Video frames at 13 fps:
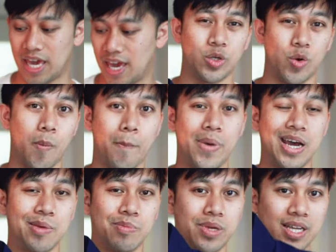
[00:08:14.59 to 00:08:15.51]
It
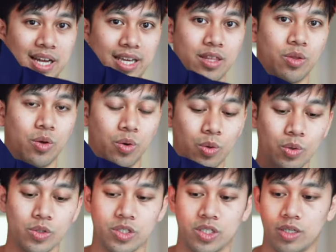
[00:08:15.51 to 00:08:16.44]
might be like in the
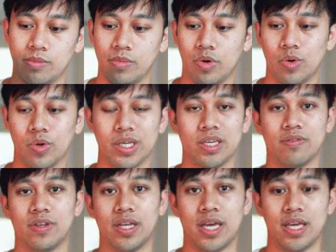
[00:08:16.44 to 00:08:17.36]
autumn or
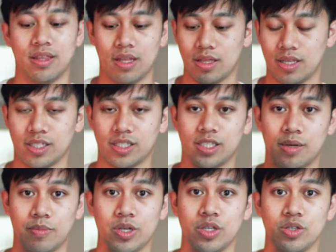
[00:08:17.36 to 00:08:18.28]
even in the
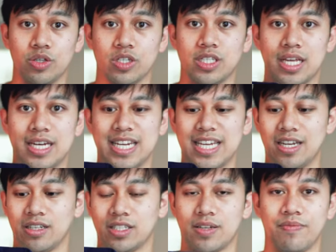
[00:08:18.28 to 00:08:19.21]
summer, you just need
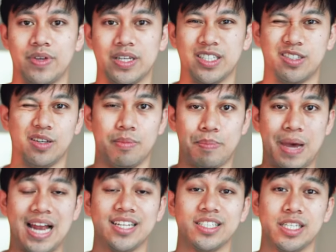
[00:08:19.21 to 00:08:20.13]
something to
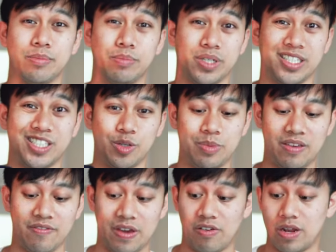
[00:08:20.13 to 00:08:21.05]
balance it, but still be
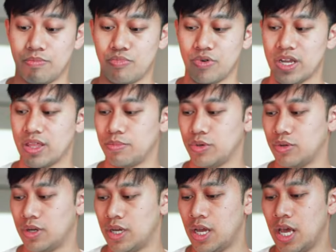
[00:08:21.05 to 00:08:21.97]
very
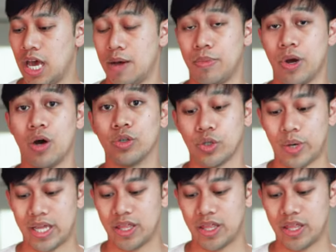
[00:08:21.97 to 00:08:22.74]
breathable. Uh, but also in the